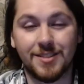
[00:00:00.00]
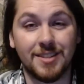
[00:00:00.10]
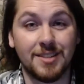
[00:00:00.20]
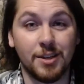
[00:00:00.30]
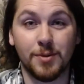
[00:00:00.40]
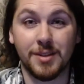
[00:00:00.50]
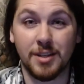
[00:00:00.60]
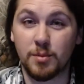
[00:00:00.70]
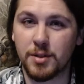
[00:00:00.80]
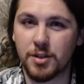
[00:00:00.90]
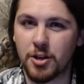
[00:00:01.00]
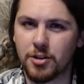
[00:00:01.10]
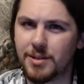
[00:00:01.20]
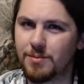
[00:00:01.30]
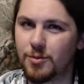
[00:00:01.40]
to deal with these bizarre
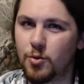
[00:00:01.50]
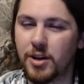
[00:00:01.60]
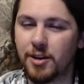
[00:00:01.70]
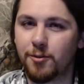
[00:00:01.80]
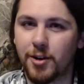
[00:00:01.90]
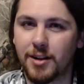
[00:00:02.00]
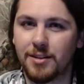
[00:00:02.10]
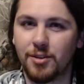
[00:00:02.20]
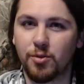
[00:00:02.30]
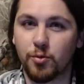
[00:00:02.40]
and, quite frankly,